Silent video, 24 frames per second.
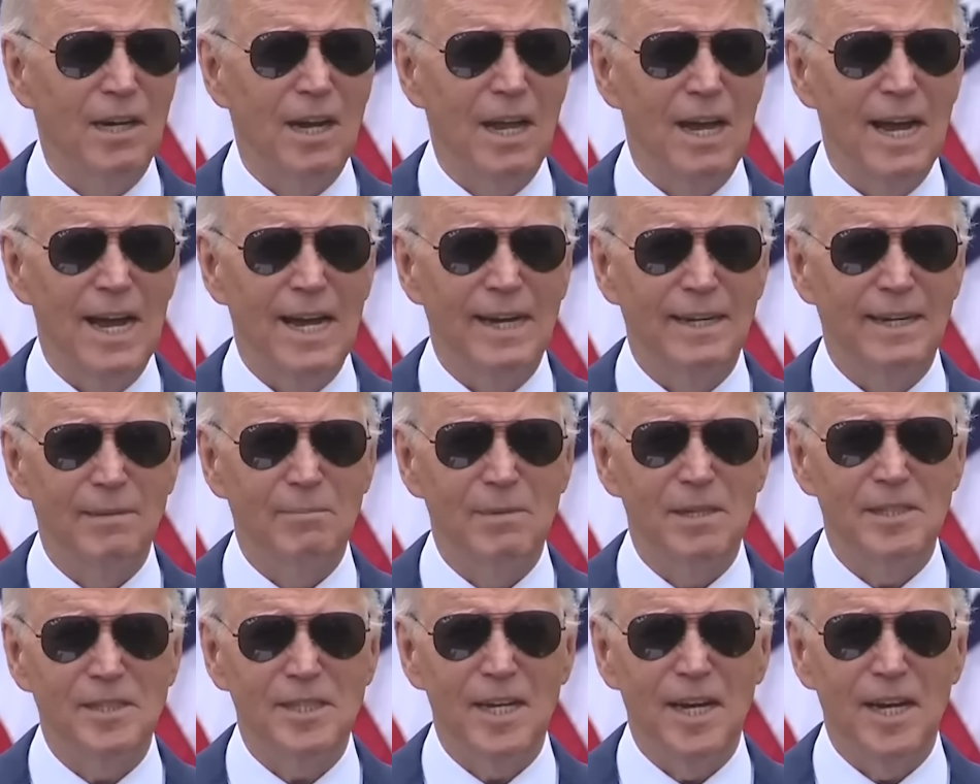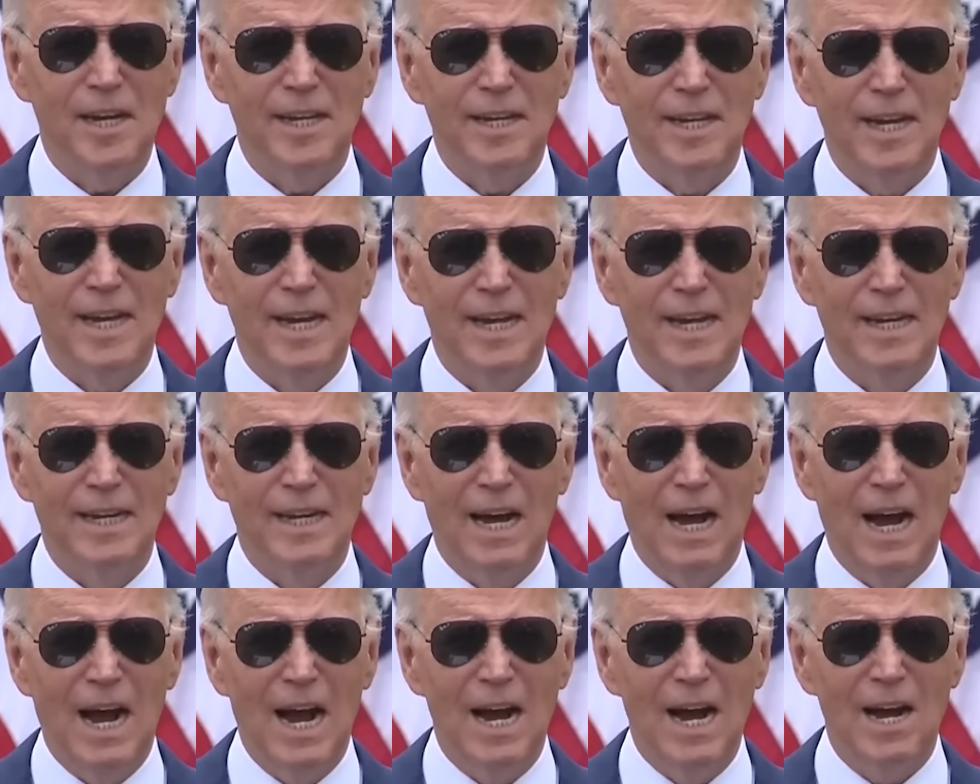The US and other close allies
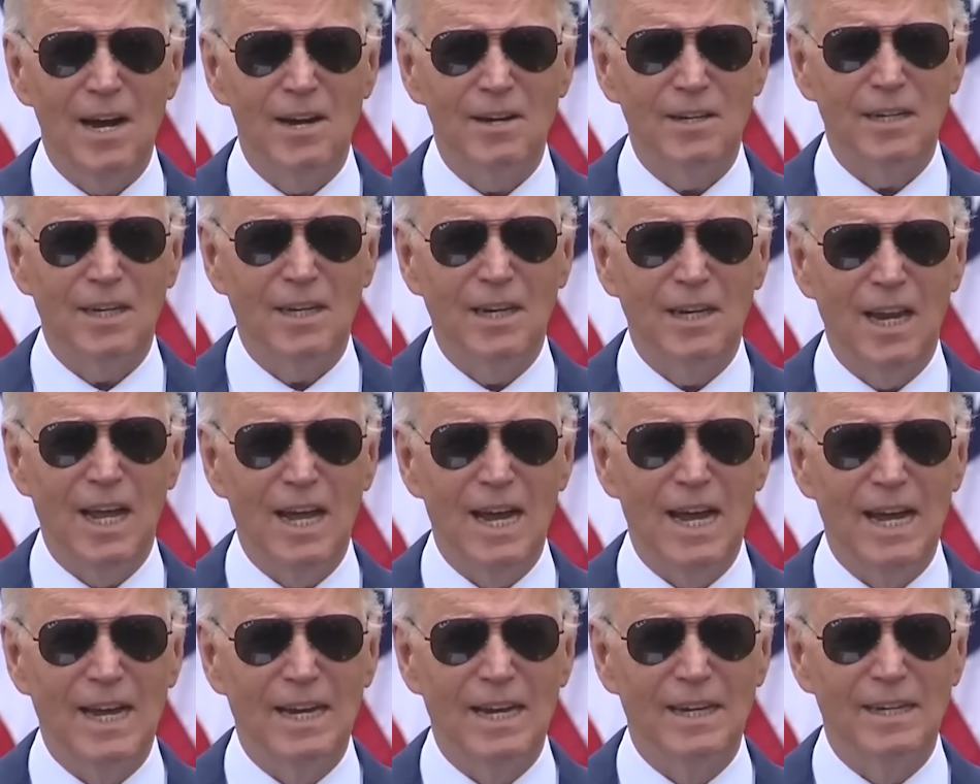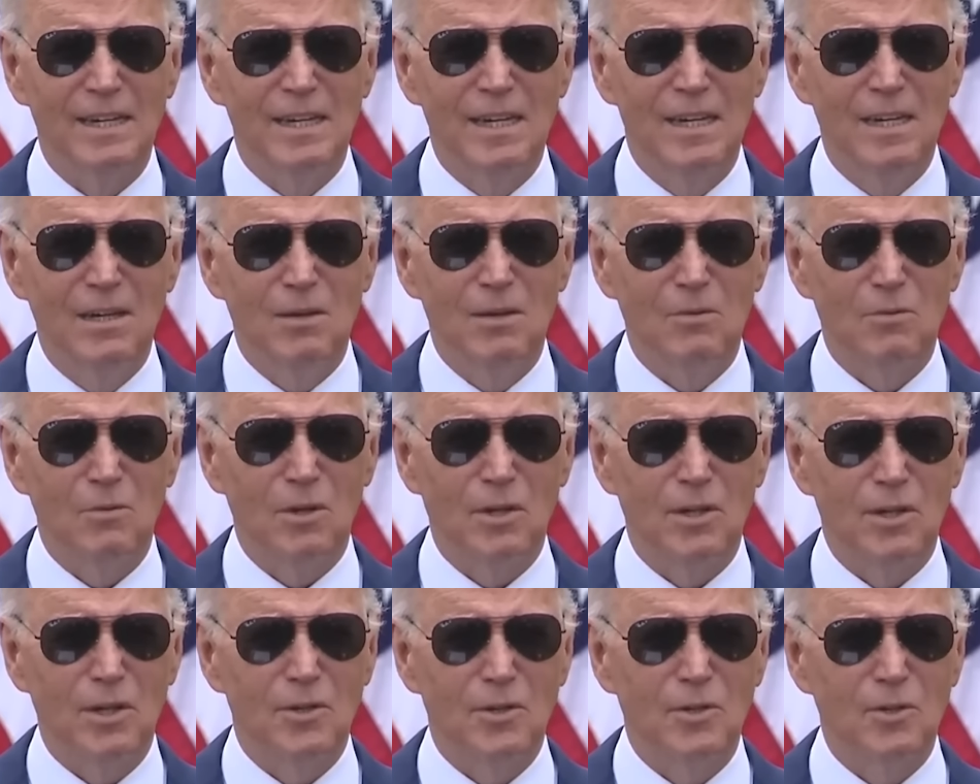of Israel have put on their
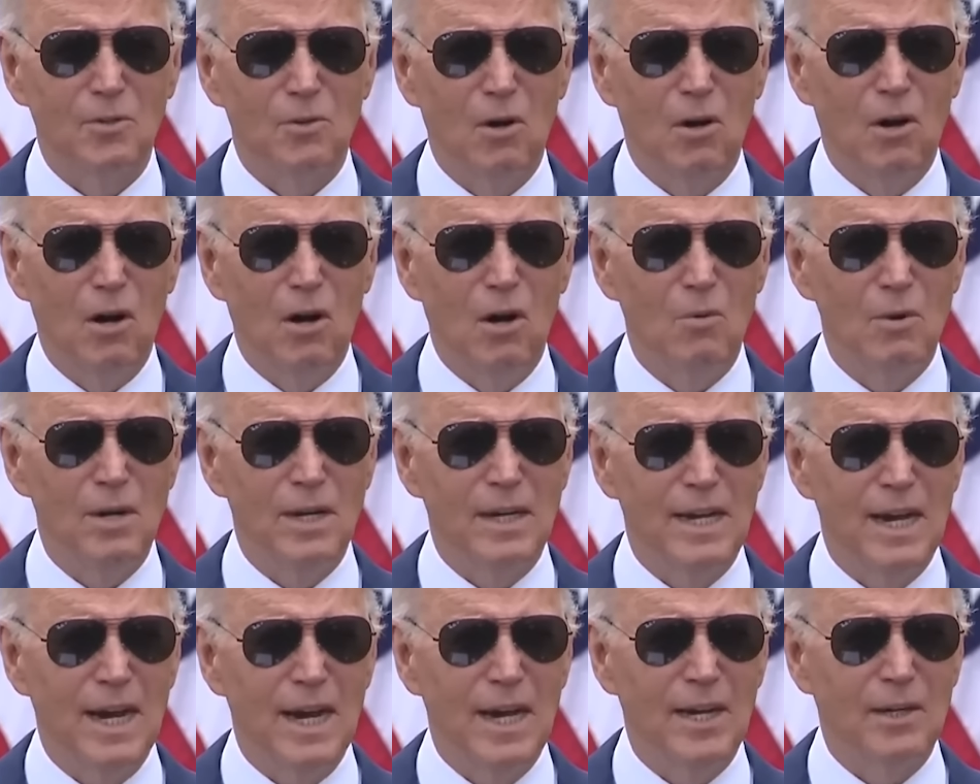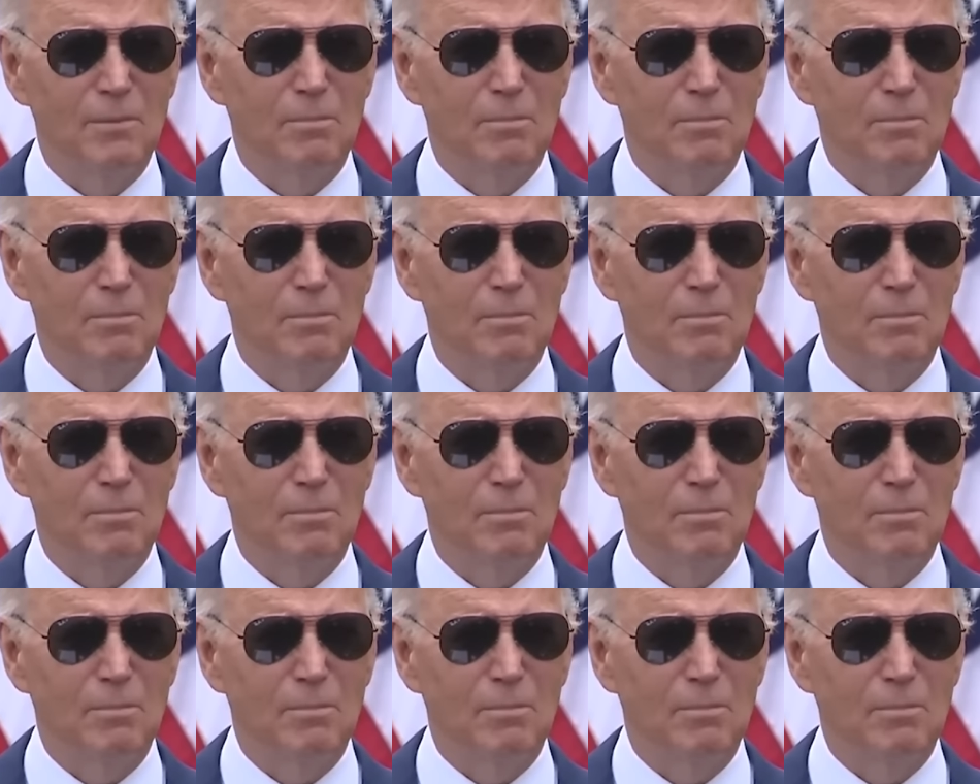own increased pressure